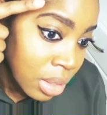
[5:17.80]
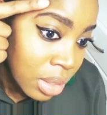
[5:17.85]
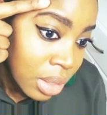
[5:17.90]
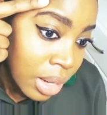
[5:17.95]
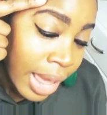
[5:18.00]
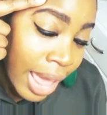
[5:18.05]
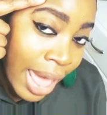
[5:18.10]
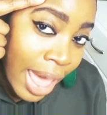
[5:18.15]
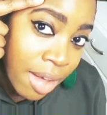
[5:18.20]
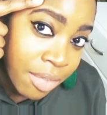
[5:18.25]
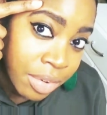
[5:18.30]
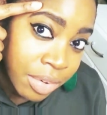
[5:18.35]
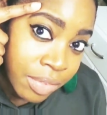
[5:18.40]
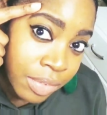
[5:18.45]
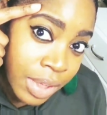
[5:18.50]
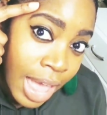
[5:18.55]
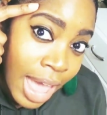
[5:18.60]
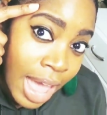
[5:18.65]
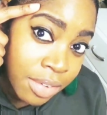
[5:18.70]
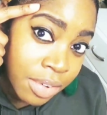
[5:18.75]
half
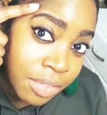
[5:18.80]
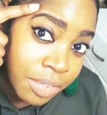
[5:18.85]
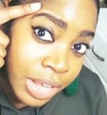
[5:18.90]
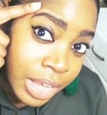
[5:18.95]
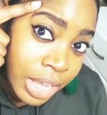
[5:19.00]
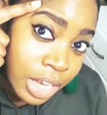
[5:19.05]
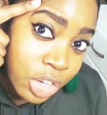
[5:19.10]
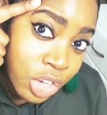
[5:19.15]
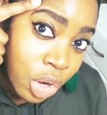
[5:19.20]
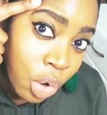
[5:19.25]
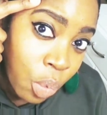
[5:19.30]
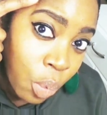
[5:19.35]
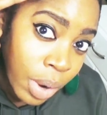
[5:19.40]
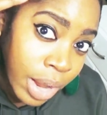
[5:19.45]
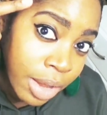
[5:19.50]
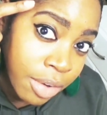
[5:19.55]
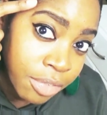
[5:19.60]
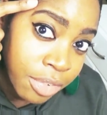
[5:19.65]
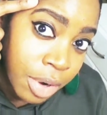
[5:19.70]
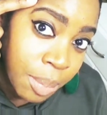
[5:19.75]
of an inch
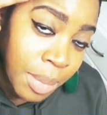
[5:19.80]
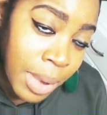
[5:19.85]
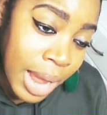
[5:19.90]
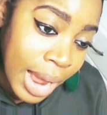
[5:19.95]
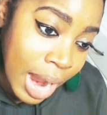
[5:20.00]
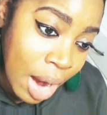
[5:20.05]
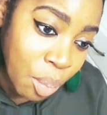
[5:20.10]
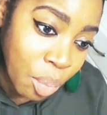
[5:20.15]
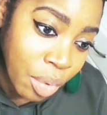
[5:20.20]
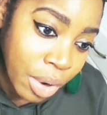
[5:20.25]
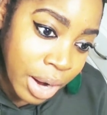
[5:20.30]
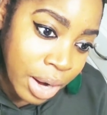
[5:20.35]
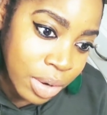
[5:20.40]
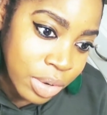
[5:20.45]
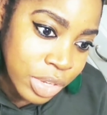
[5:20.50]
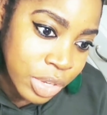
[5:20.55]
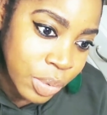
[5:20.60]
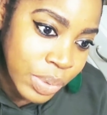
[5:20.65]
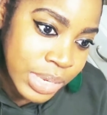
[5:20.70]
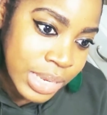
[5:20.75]
away from my eyebrow,
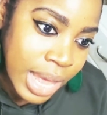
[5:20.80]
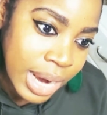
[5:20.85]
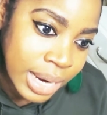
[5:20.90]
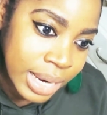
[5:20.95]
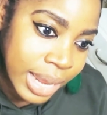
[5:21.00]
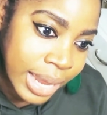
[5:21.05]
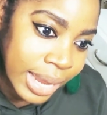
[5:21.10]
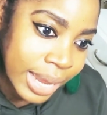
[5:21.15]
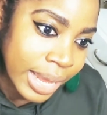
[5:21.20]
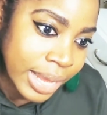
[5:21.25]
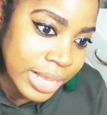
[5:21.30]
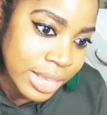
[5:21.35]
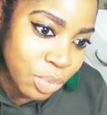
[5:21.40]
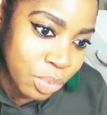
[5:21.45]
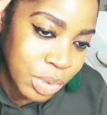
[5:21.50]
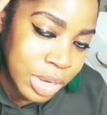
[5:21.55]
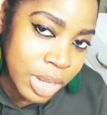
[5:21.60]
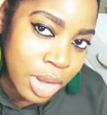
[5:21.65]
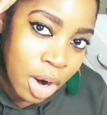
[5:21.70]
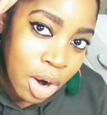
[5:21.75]
so it's kind of like, it's
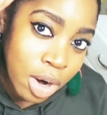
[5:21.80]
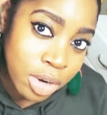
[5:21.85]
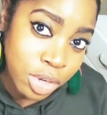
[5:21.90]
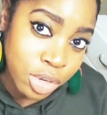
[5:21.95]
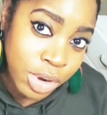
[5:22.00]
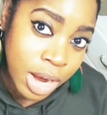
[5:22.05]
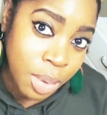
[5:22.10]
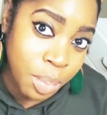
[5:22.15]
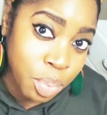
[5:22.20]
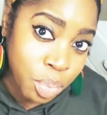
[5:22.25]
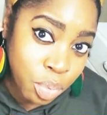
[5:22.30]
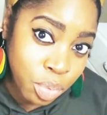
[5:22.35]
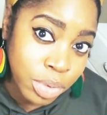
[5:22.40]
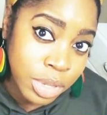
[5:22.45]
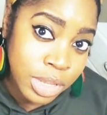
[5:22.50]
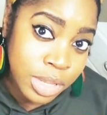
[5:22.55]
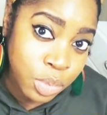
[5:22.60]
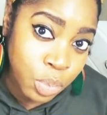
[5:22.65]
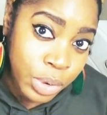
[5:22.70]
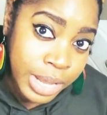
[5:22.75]
really hard to try to pull
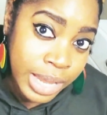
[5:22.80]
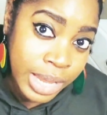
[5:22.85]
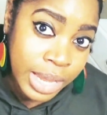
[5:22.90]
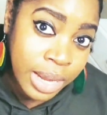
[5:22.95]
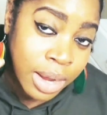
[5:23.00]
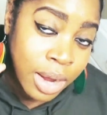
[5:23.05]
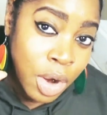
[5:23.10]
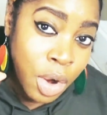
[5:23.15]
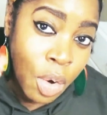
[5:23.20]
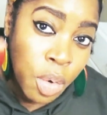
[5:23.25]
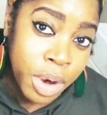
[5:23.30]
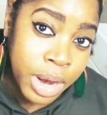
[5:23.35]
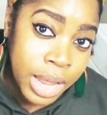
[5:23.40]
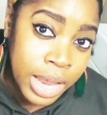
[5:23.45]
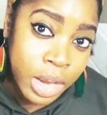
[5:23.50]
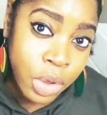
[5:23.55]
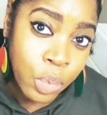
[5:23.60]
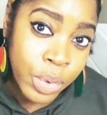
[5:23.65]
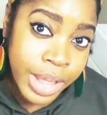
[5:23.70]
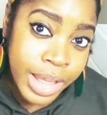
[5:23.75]
this wig or
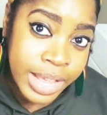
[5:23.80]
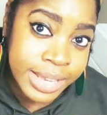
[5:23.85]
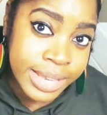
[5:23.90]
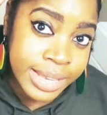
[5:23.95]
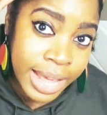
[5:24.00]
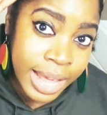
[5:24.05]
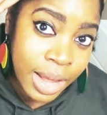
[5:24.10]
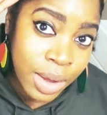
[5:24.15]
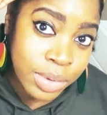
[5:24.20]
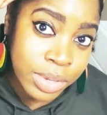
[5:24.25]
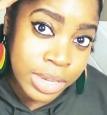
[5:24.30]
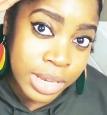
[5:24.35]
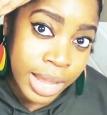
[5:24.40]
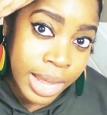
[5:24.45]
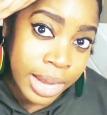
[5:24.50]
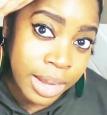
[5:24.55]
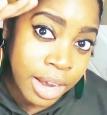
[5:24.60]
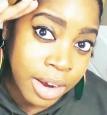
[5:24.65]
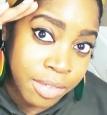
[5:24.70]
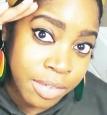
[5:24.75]
any wigs down to
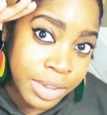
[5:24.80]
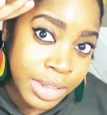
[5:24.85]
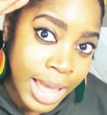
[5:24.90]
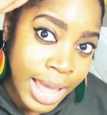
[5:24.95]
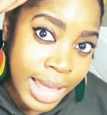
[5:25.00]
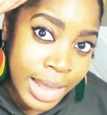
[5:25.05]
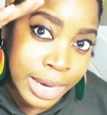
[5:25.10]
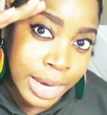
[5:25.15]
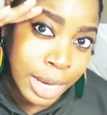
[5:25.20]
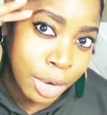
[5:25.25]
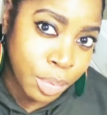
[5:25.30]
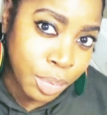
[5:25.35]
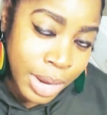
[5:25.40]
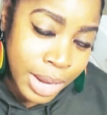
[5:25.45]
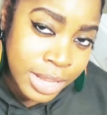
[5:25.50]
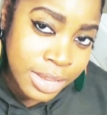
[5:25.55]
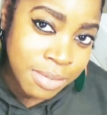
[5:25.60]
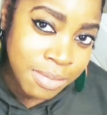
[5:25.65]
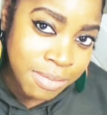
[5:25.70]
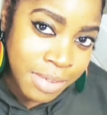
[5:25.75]
like cover that and then
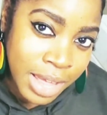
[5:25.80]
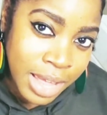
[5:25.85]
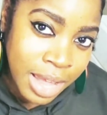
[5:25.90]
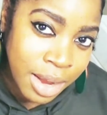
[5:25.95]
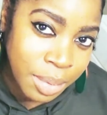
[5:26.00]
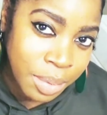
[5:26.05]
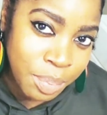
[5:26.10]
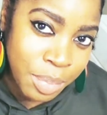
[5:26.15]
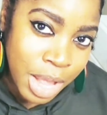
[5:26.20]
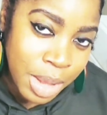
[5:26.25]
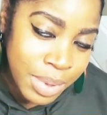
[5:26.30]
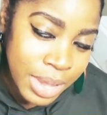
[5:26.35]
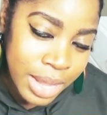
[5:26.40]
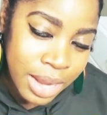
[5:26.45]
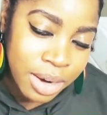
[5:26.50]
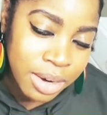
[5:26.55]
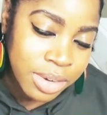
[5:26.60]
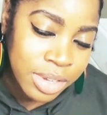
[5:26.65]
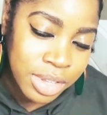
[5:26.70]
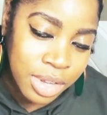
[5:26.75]
create some fake baby
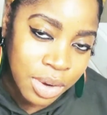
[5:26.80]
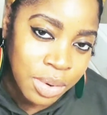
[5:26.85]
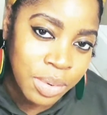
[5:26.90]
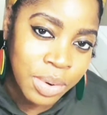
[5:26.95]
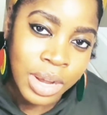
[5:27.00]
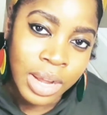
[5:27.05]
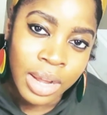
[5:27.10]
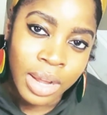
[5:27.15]
hair. So